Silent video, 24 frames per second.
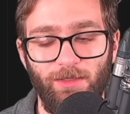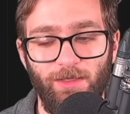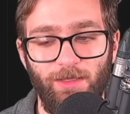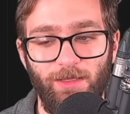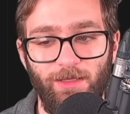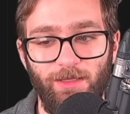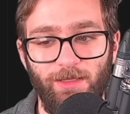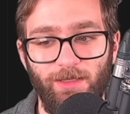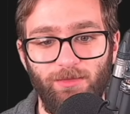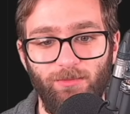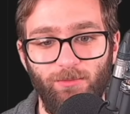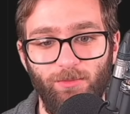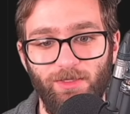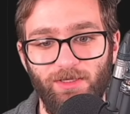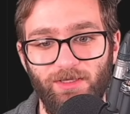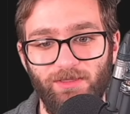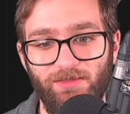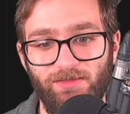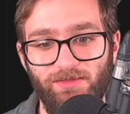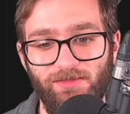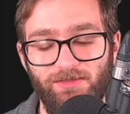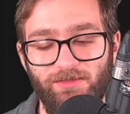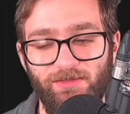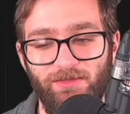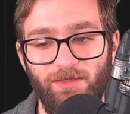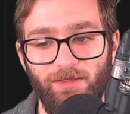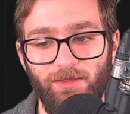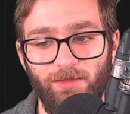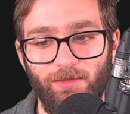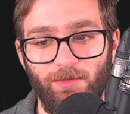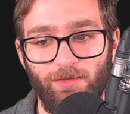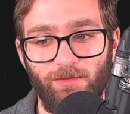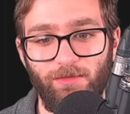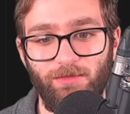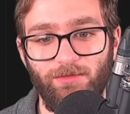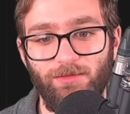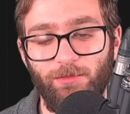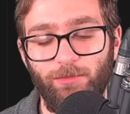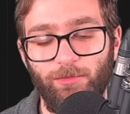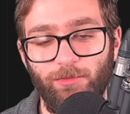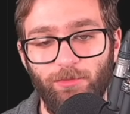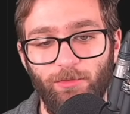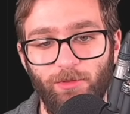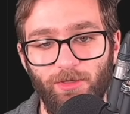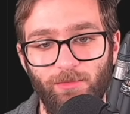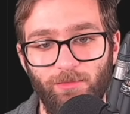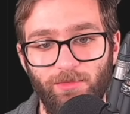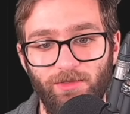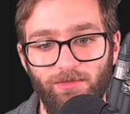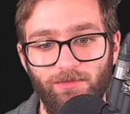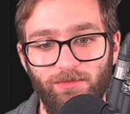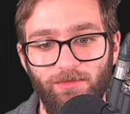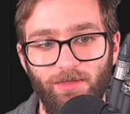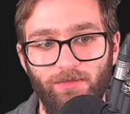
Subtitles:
And we can steer the deployment